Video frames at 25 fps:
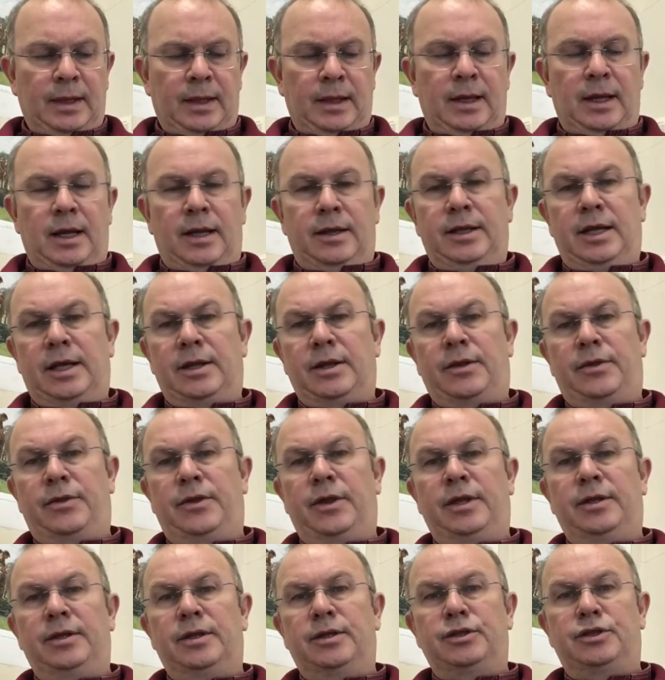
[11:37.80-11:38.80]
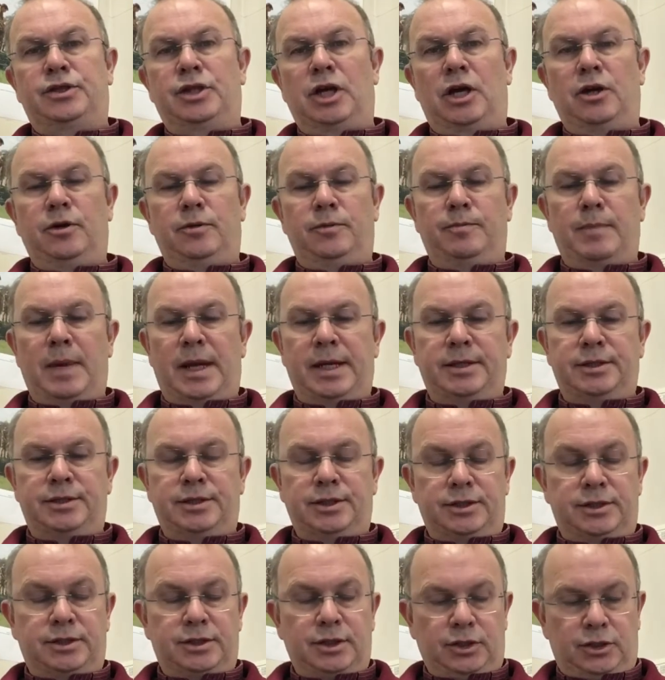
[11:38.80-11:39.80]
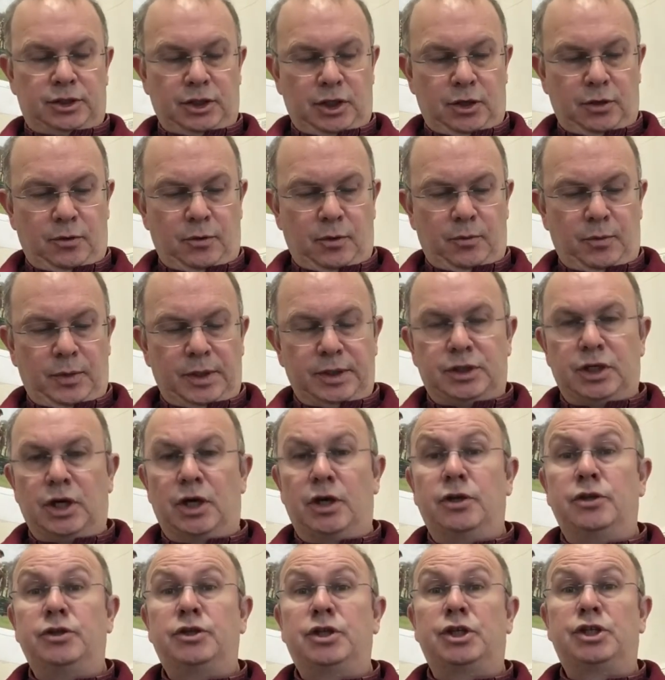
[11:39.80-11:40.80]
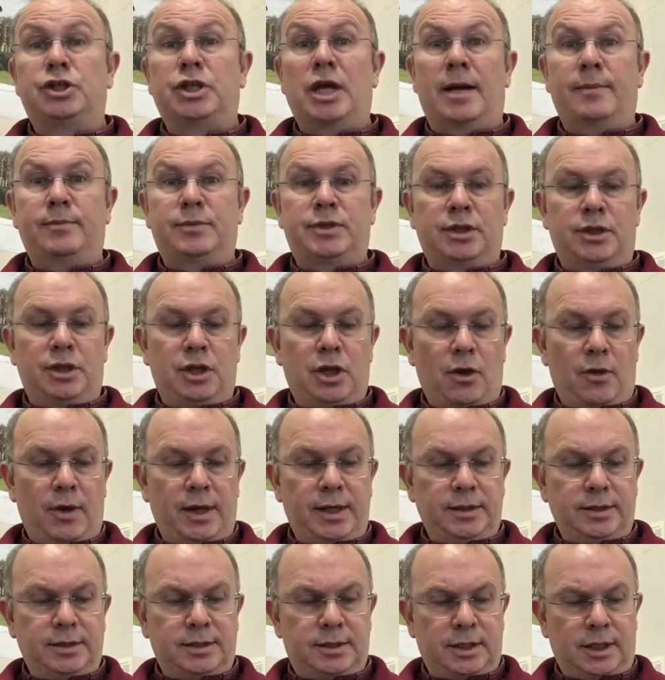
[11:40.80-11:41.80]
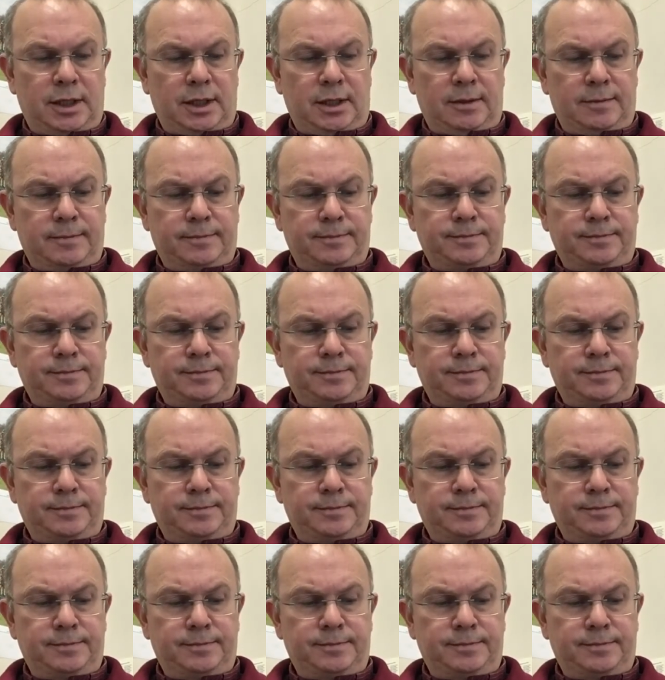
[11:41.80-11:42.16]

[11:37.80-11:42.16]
The other thing that Job manages to do, when we turn to chapter 19,